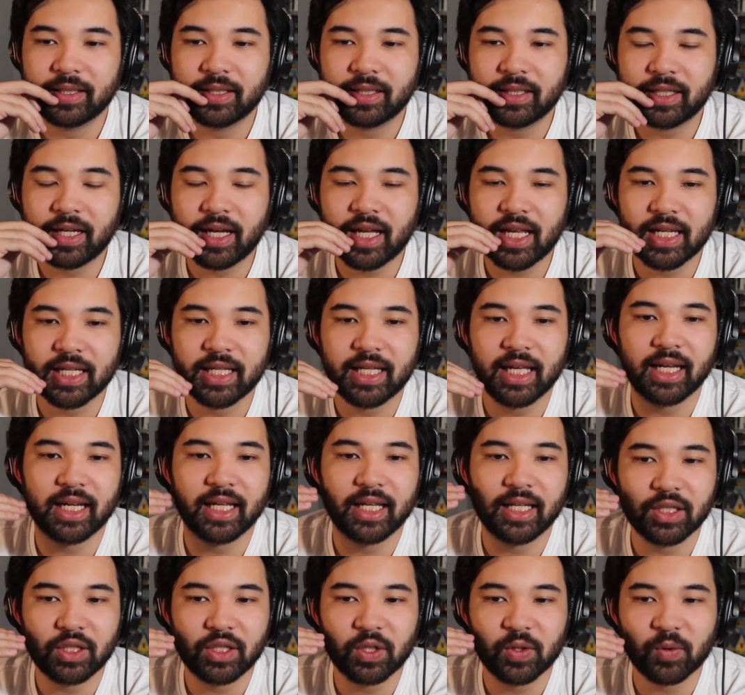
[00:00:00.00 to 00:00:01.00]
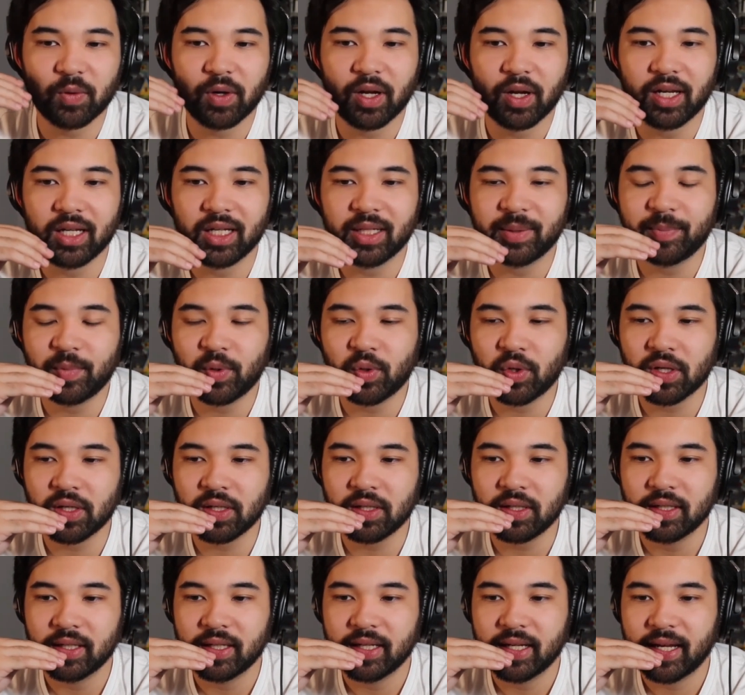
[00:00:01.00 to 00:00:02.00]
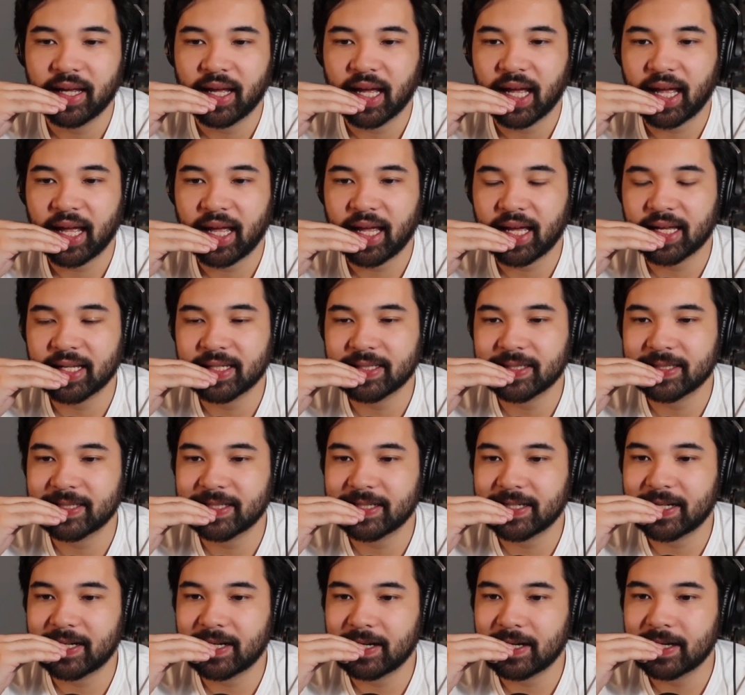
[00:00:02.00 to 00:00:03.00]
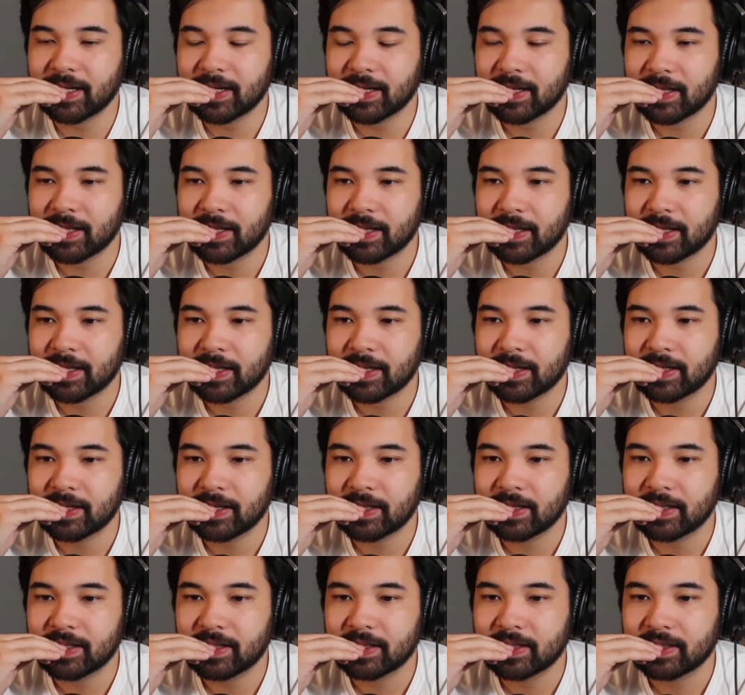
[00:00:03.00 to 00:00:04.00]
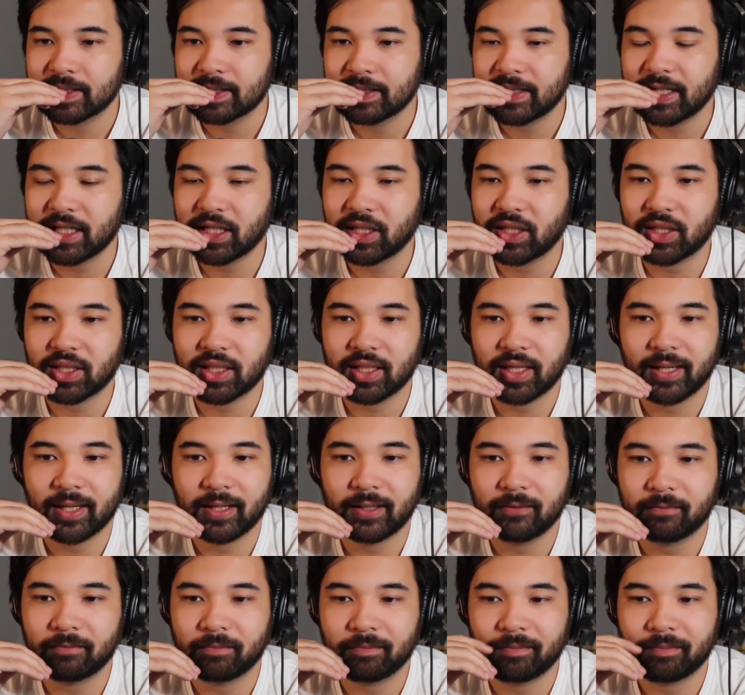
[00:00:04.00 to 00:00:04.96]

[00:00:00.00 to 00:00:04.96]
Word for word: kind of get into running more. And they're just like,